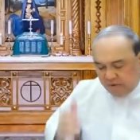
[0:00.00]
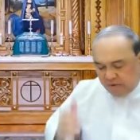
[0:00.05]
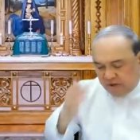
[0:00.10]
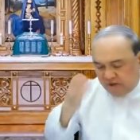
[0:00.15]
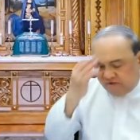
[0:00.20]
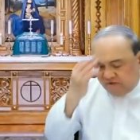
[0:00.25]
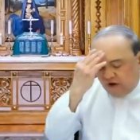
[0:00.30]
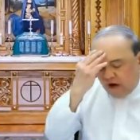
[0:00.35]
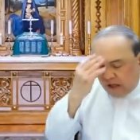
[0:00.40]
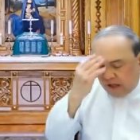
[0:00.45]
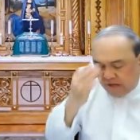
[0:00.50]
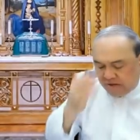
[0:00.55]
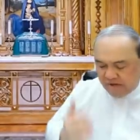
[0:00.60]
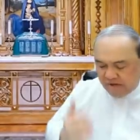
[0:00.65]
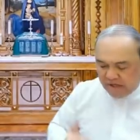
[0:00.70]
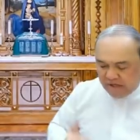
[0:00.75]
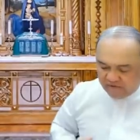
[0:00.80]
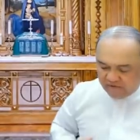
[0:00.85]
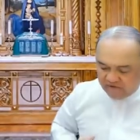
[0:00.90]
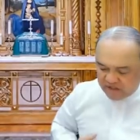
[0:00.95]
of the Father,
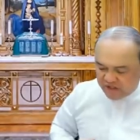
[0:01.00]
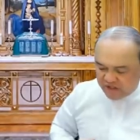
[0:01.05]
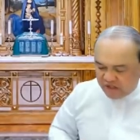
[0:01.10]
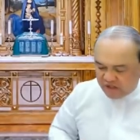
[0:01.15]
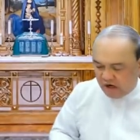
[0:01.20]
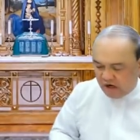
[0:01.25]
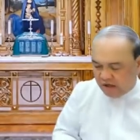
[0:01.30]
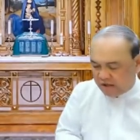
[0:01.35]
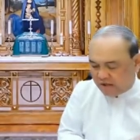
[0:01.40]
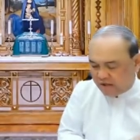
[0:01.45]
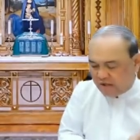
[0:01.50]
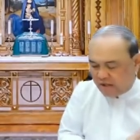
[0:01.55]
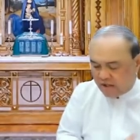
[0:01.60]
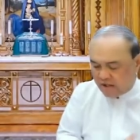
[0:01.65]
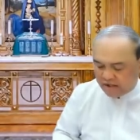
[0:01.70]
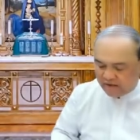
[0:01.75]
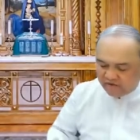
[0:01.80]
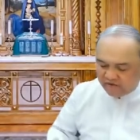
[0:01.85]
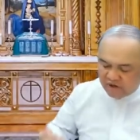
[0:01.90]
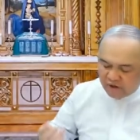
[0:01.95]
and of the Son,
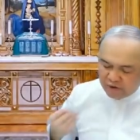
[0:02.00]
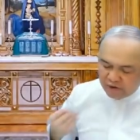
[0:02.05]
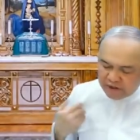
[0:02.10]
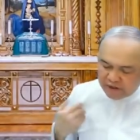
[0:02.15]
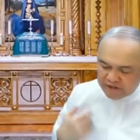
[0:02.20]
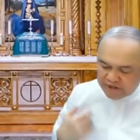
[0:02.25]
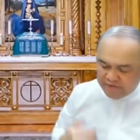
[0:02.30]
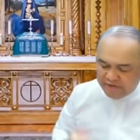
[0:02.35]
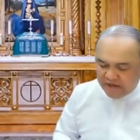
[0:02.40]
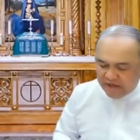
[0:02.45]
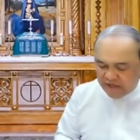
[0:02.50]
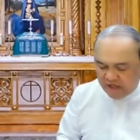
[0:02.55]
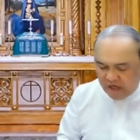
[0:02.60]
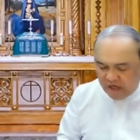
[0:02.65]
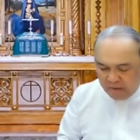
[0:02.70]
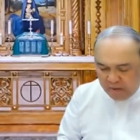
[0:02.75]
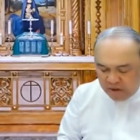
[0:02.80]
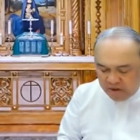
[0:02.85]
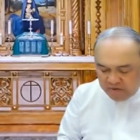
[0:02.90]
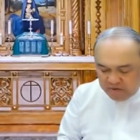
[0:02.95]
and of the Holy Spirit.
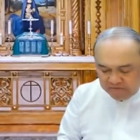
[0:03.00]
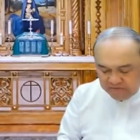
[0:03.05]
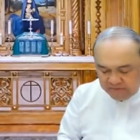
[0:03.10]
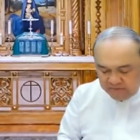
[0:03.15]
Amen.